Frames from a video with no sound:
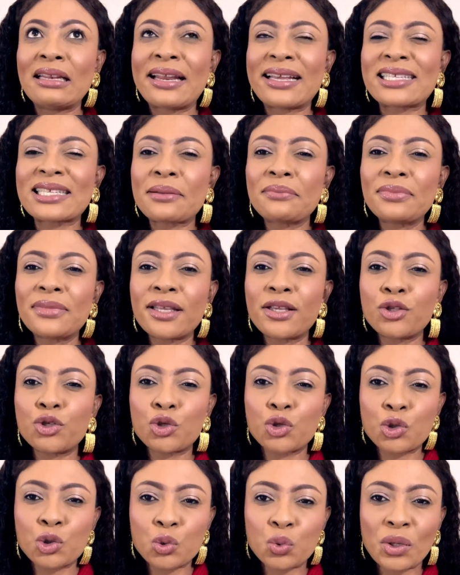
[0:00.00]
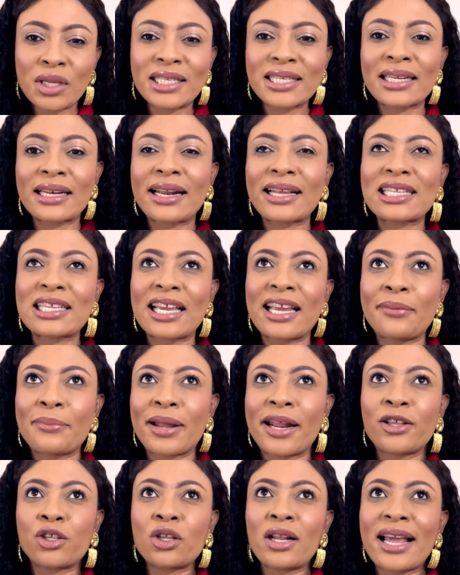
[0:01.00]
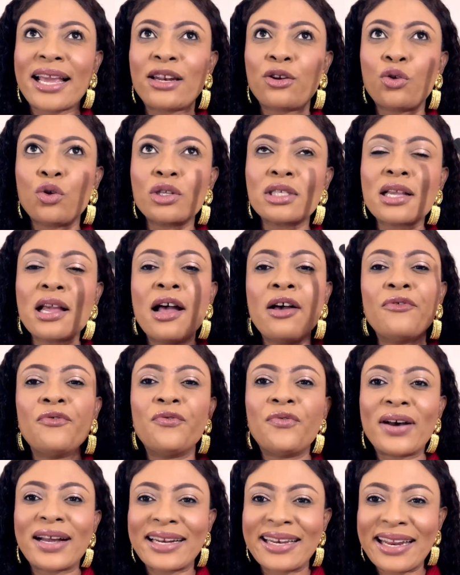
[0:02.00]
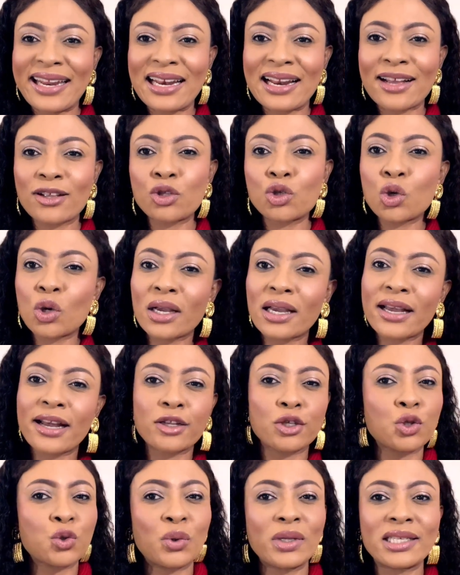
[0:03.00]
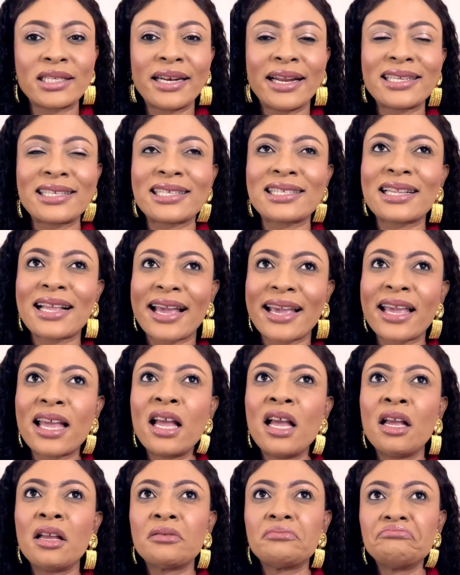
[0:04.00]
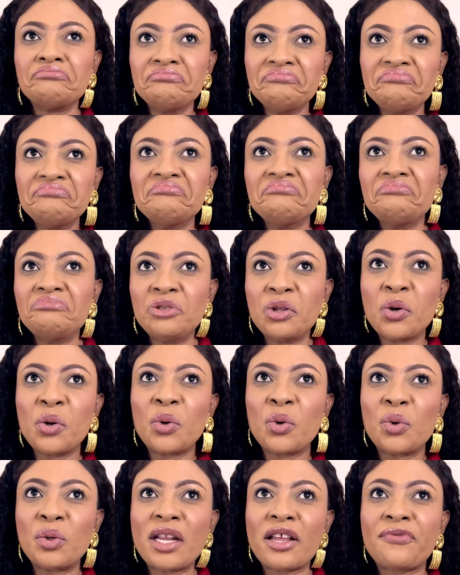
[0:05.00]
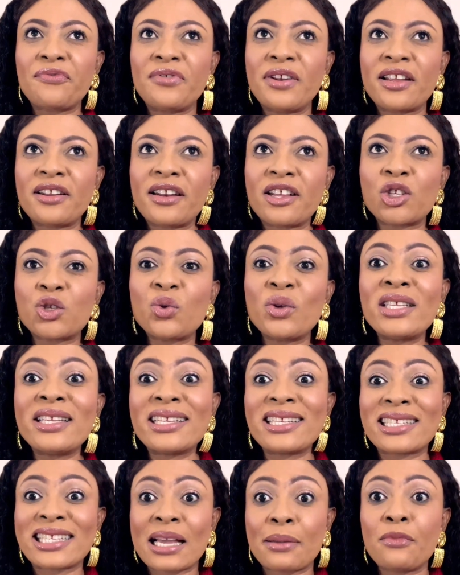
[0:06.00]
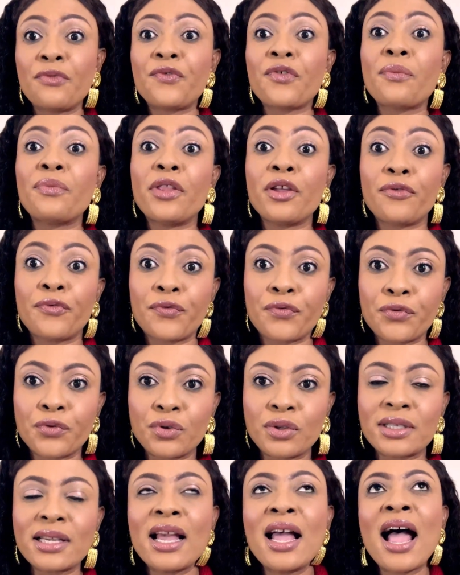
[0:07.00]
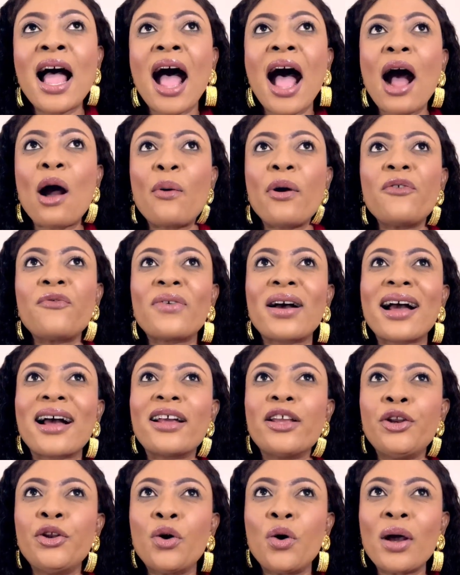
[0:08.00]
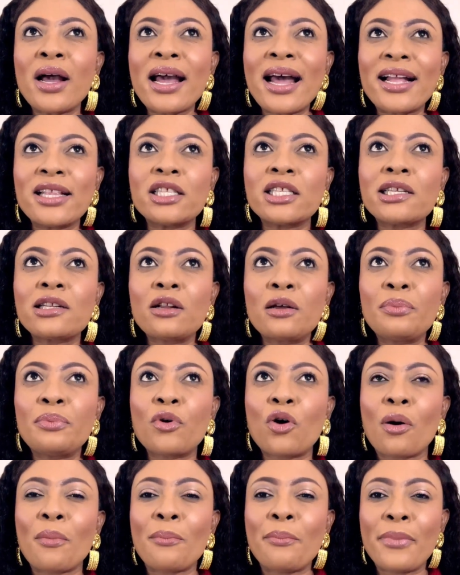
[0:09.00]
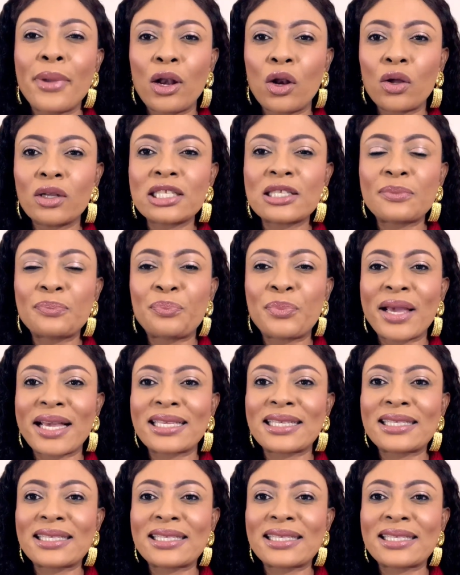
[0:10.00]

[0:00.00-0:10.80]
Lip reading: there's something sweet in it, but it's not like those vanilla tonka sweetness. It's like, no, the sweetness is coming from the fruit. However, cantaloupe or melons per